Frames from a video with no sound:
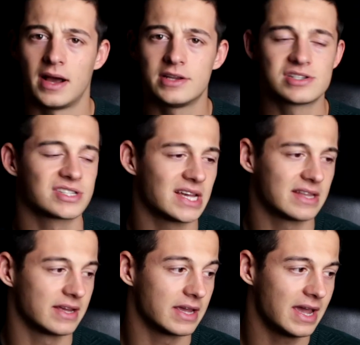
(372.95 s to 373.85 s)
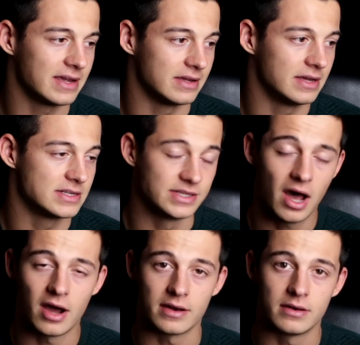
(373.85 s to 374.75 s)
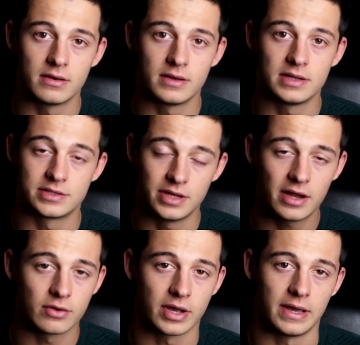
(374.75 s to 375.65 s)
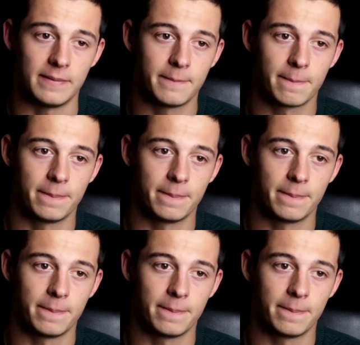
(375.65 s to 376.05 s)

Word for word: I just said like, hey, it's not, it's not okay.